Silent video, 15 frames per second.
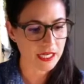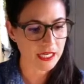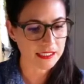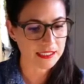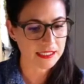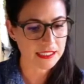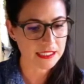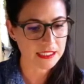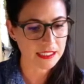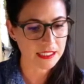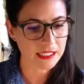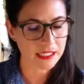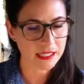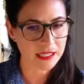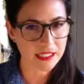teaching,
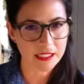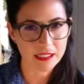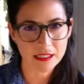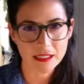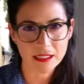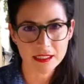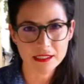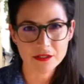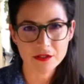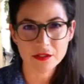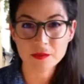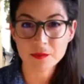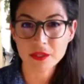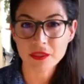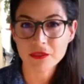I think I
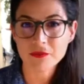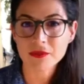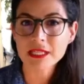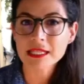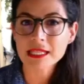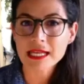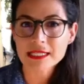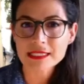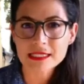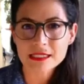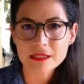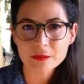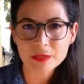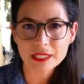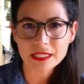started with 3 classes
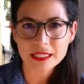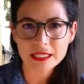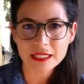a week.